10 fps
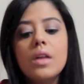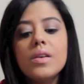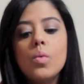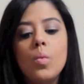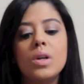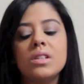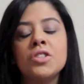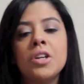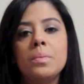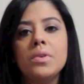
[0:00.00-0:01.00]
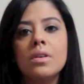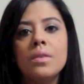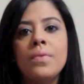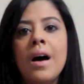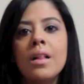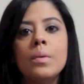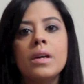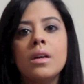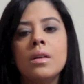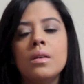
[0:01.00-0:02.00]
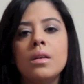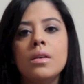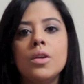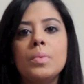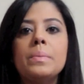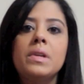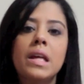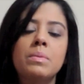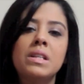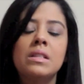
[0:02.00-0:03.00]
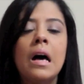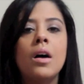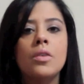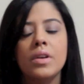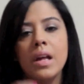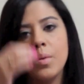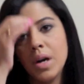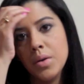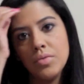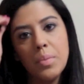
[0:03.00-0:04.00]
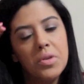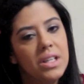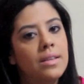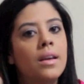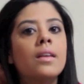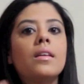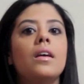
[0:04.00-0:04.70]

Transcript: think once I started building a following and, you know, people liked my style or they liked what I was representing,